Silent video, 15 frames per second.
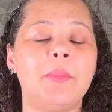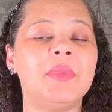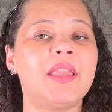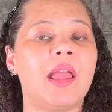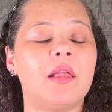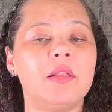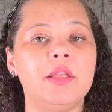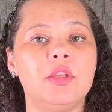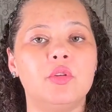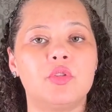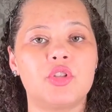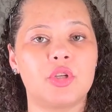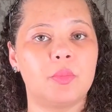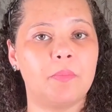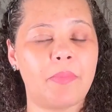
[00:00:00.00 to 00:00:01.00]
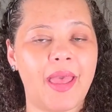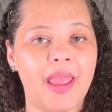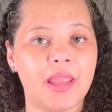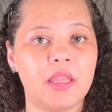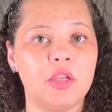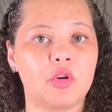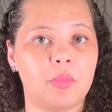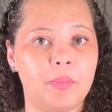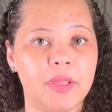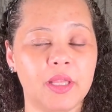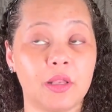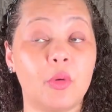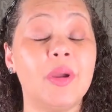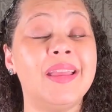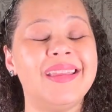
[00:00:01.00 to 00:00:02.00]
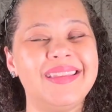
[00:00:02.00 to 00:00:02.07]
telling you to pack your pillow,